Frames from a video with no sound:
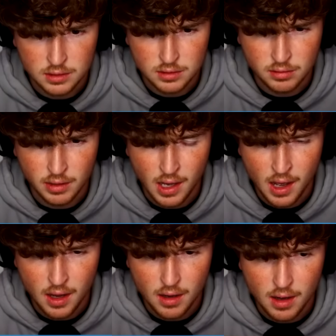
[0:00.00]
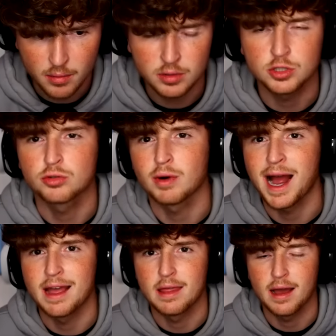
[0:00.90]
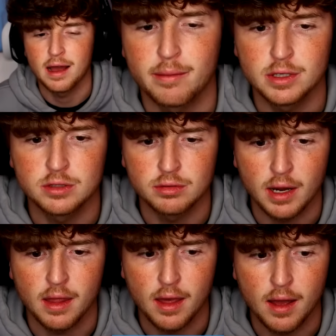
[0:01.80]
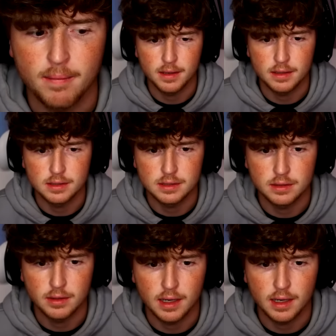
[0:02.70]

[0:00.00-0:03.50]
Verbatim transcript: just do that. I'm gonna try that. I'm gonna try that, and let's see what